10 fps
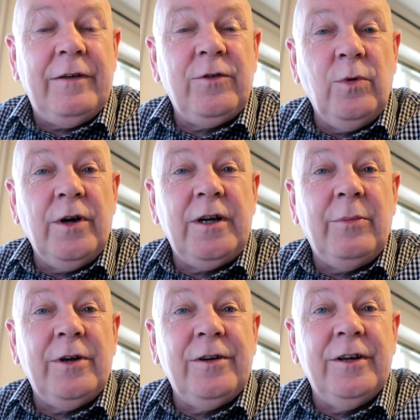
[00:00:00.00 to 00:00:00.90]
to have to work a
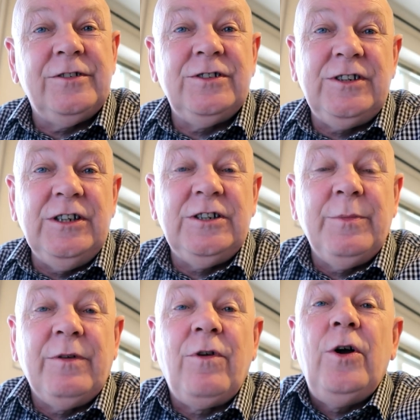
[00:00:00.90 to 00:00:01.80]
couple of nights and teach
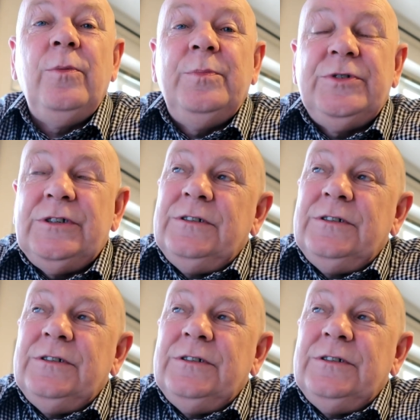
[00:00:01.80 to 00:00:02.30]
him the ropes